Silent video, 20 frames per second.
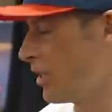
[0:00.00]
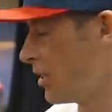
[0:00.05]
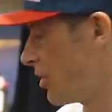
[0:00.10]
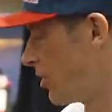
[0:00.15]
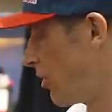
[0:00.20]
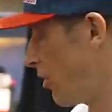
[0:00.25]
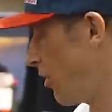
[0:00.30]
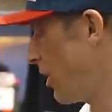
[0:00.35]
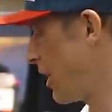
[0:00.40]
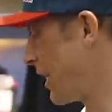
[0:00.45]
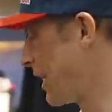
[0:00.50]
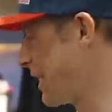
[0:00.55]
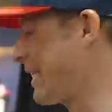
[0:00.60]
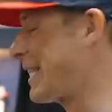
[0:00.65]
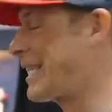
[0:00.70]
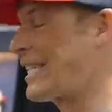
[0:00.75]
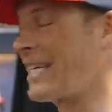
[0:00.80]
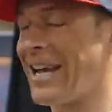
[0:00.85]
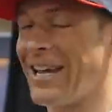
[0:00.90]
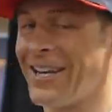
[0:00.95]
So
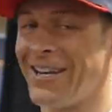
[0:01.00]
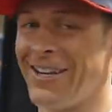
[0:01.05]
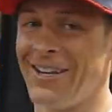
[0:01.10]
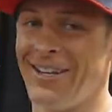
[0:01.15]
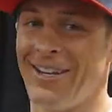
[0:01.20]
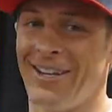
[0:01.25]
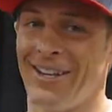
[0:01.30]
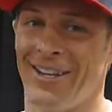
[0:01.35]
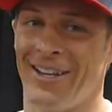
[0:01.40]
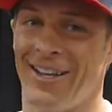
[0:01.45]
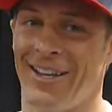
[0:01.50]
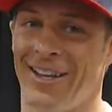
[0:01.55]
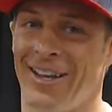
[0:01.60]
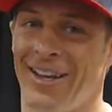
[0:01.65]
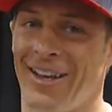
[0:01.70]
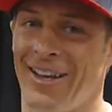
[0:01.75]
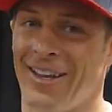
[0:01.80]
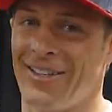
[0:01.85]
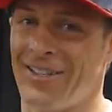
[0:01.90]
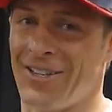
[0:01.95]
excited
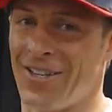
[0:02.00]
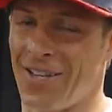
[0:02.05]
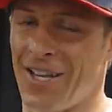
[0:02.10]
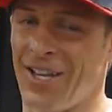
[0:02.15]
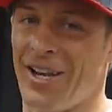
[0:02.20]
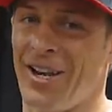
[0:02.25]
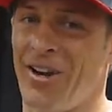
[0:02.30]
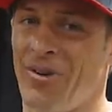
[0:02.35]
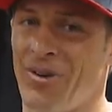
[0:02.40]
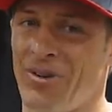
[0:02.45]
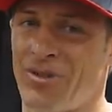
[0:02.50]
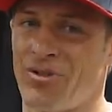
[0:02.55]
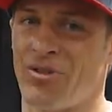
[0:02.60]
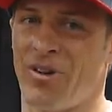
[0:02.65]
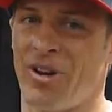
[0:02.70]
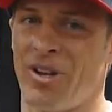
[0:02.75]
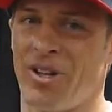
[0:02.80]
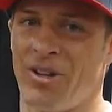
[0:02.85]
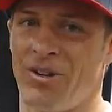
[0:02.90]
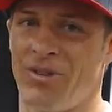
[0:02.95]
to get out and
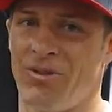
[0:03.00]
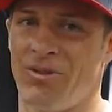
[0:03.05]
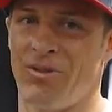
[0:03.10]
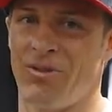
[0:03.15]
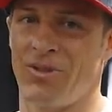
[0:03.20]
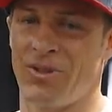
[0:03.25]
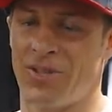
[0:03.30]
try the new